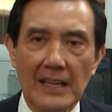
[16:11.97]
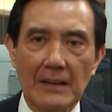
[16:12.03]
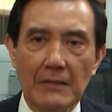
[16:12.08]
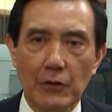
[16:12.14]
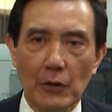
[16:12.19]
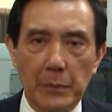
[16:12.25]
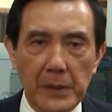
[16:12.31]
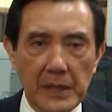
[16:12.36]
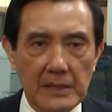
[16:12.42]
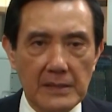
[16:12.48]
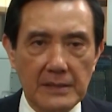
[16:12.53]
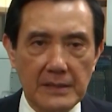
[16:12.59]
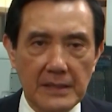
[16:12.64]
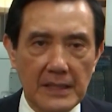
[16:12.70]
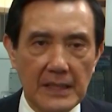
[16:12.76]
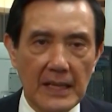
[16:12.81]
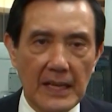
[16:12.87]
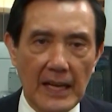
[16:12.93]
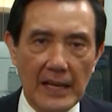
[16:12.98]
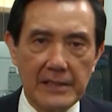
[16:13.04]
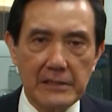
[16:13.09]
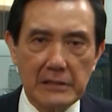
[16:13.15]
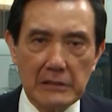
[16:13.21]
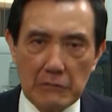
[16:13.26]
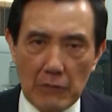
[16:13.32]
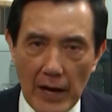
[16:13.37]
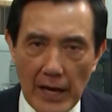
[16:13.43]
for peace has
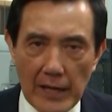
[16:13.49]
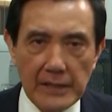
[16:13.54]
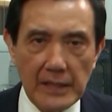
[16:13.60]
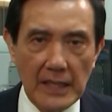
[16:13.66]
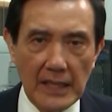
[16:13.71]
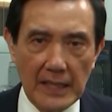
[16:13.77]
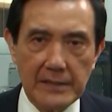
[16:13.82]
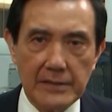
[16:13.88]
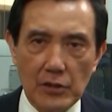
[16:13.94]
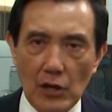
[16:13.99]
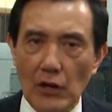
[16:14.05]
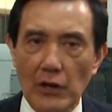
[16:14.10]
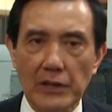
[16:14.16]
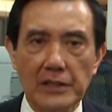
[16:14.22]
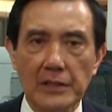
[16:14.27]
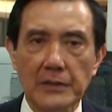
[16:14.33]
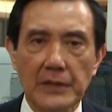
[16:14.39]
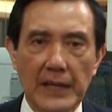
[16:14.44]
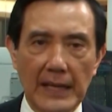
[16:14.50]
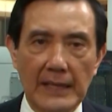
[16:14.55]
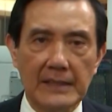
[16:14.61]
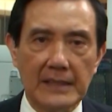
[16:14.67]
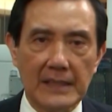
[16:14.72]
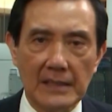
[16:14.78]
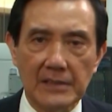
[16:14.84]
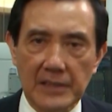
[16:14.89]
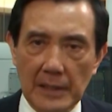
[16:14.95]
great historical and
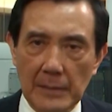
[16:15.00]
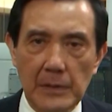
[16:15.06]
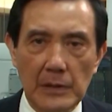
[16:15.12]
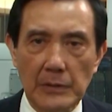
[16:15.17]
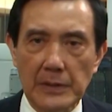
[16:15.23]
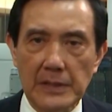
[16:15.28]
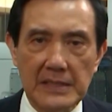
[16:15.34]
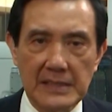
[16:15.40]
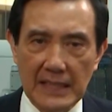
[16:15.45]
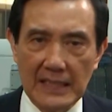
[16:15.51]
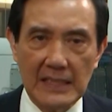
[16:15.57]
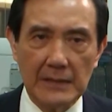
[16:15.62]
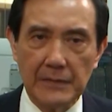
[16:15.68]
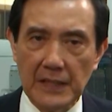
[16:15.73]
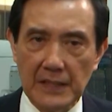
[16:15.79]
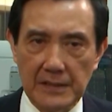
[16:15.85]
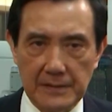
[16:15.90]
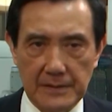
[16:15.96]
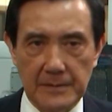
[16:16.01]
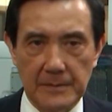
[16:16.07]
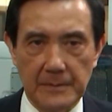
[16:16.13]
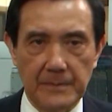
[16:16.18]
contemporary significance.